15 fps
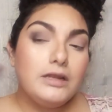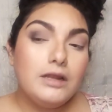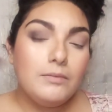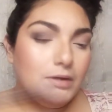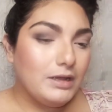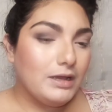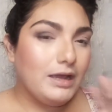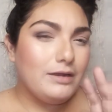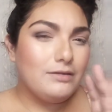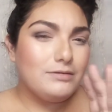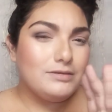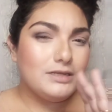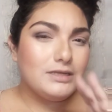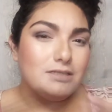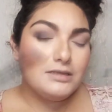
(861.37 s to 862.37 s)
I'm going to kind of
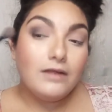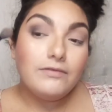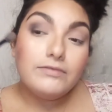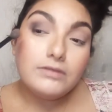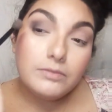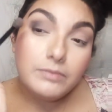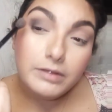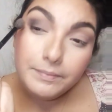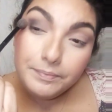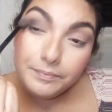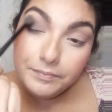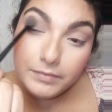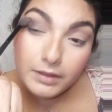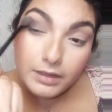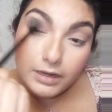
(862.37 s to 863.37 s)
dust it off a little bit,
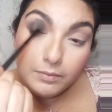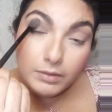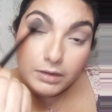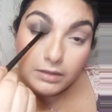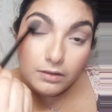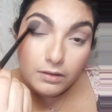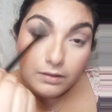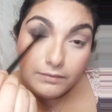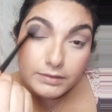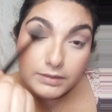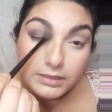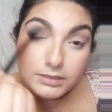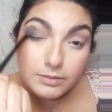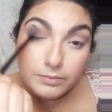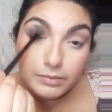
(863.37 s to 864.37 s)
and I'm going to go over
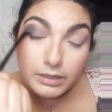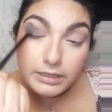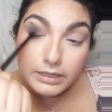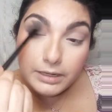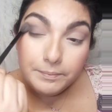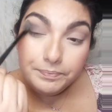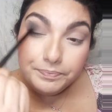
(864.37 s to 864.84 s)
this and blend it.